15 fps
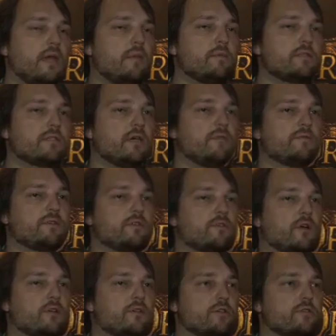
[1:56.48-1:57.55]
game itself is
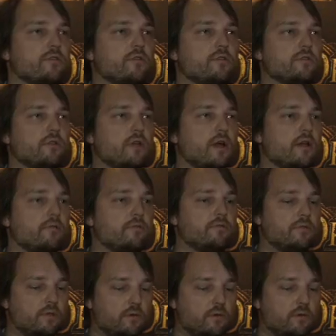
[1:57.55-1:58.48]
structured so there's a lot of